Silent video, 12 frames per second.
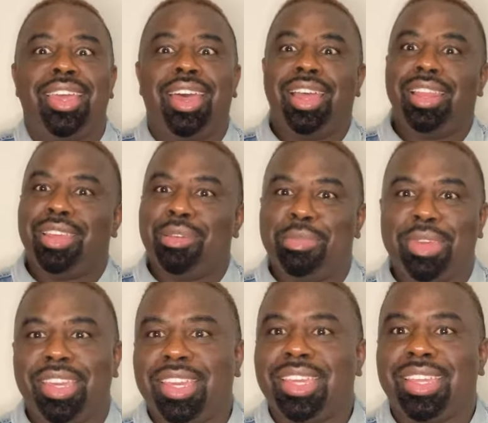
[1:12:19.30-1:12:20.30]
a little
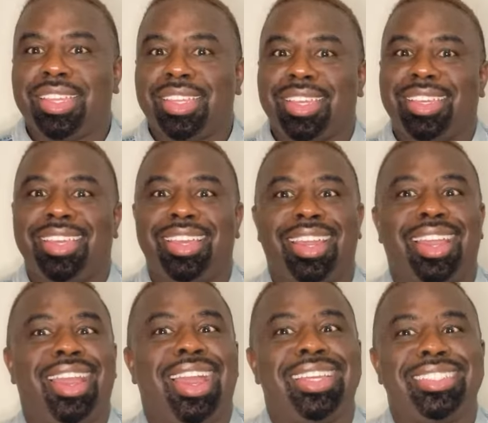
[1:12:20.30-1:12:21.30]
bit. Yeah,
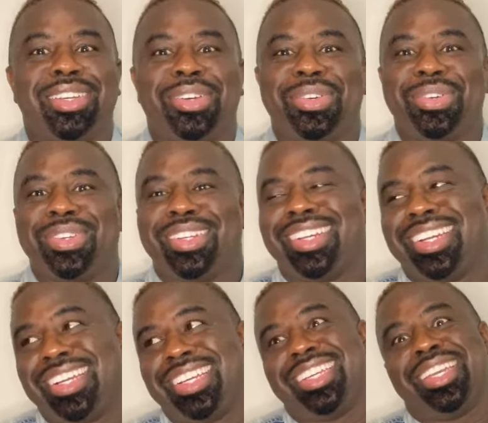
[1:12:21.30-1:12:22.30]
I was like, oh
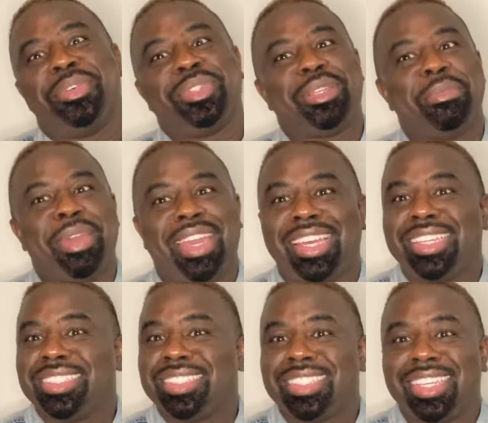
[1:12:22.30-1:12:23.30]
girl, it was a
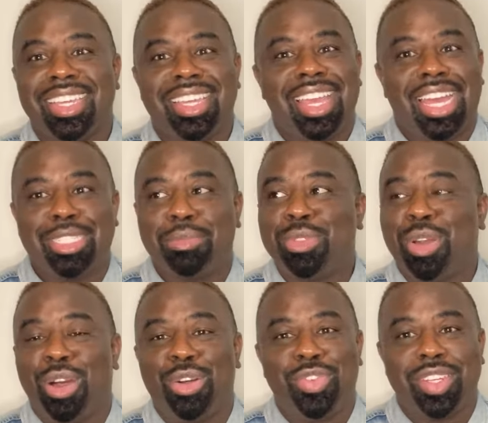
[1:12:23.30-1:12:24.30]
mess. I said, I'm too
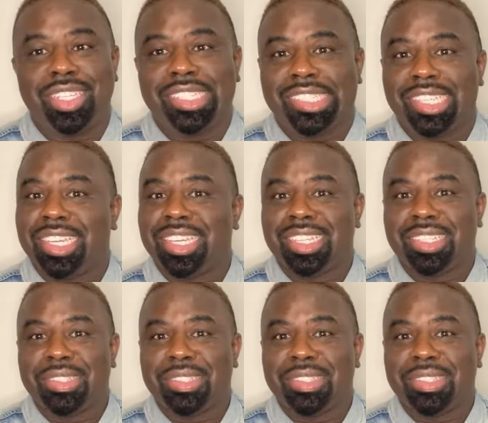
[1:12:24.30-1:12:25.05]
old for this shit.